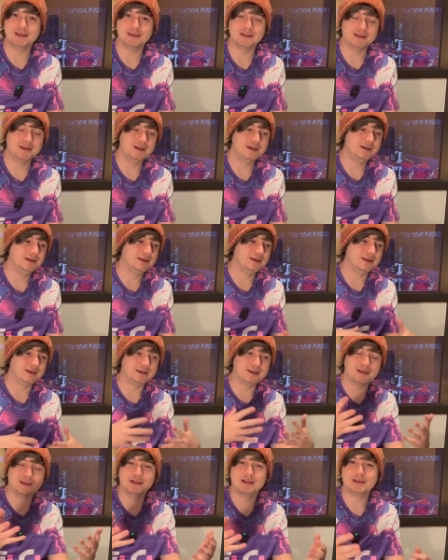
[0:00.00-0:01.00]
it
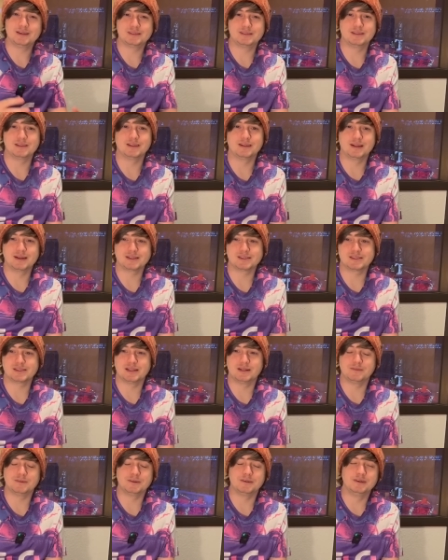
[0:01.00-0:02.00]
and getting it to the next
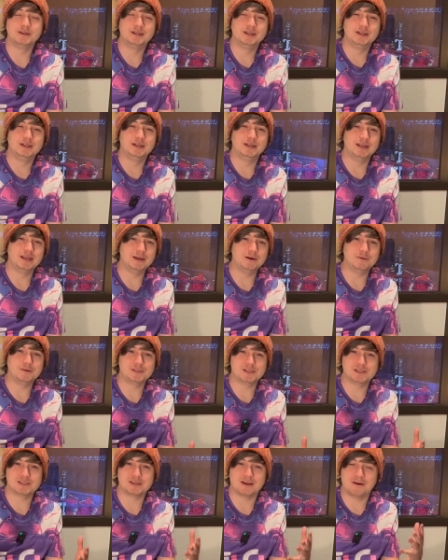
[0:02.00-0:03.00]
level. It was
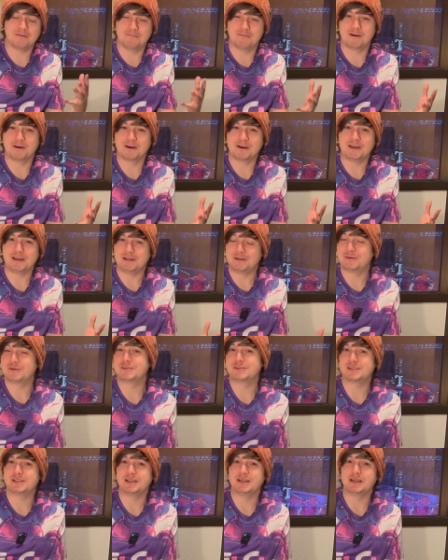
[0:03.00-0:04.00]
just a very
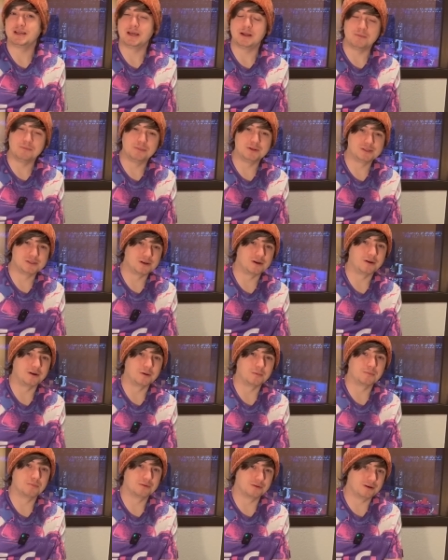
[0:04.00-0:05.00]
interesting and
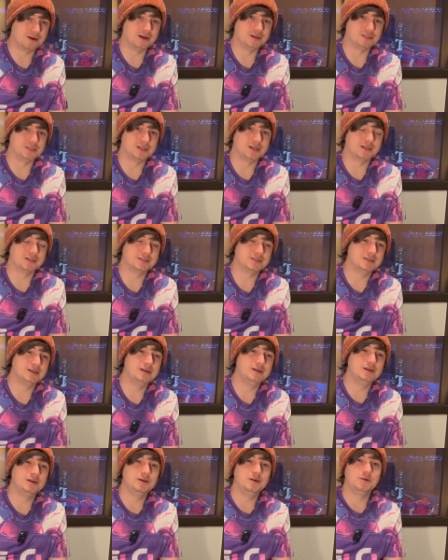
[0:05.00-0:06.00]
bizarre project.
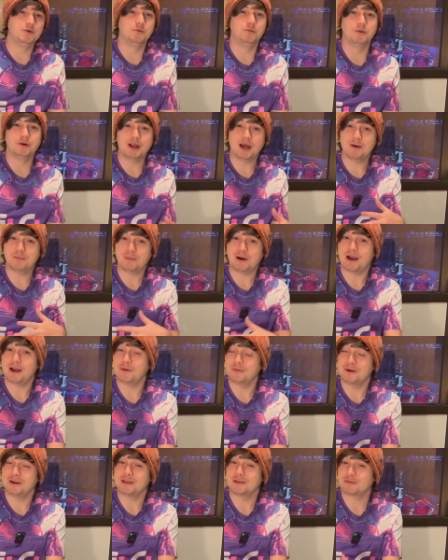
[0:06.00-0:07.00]
Would I buy
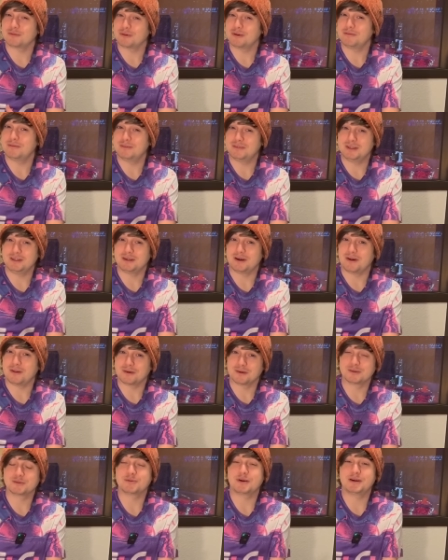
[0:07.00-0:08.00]
one at
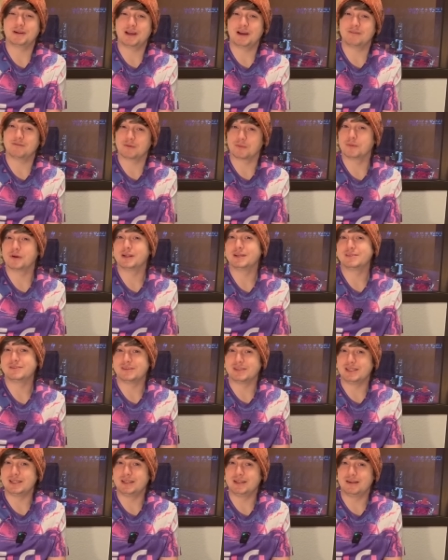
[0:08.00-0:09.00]
$350 right now from what I've
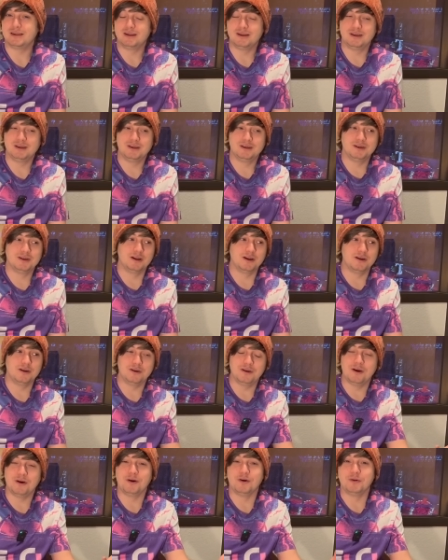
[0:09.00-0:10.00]
seen?
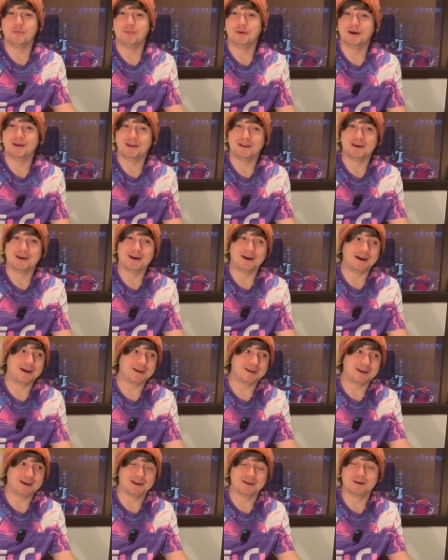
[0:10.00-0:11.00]
No, but I
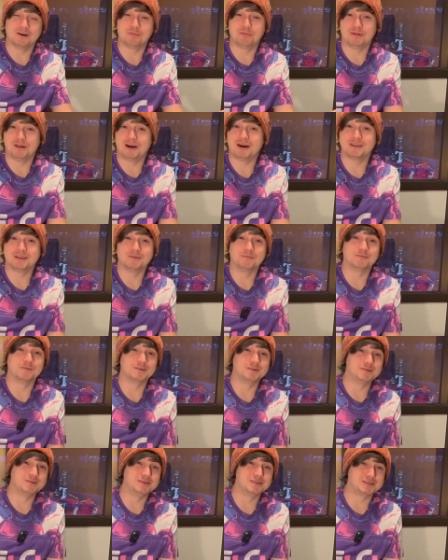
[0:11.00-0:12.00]
kind of applaud them for
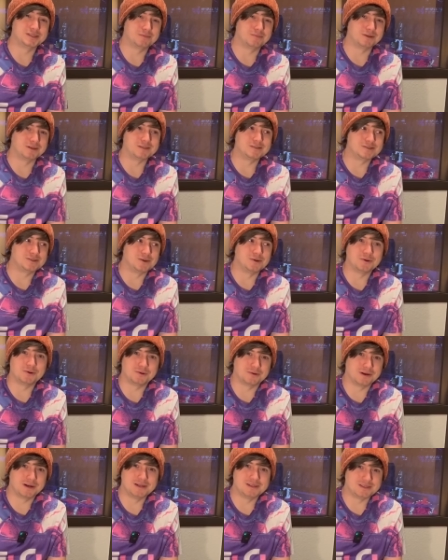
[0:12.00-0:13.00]
doing something so
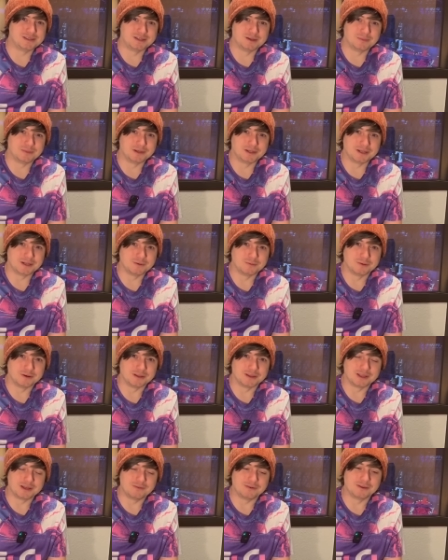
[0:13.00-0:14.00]
crazy to begin
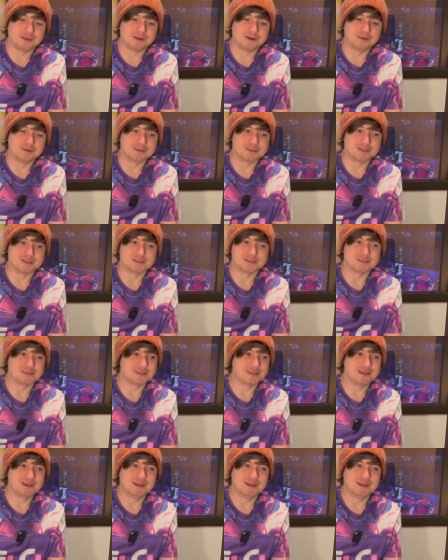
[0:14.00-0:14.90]
with, even though it's just